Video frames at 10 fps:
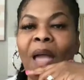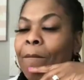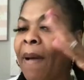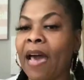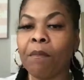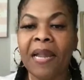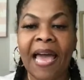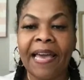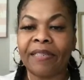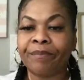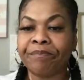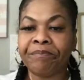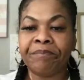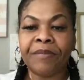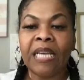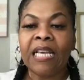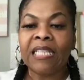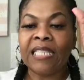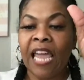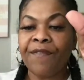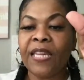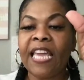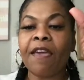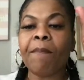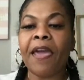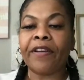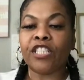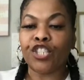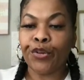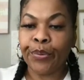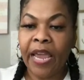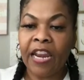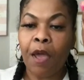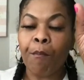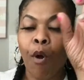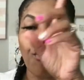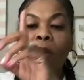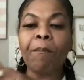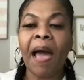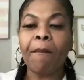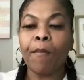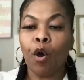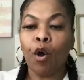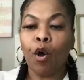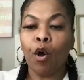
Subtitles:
Bottom line. Safety in marriage is created moment by moment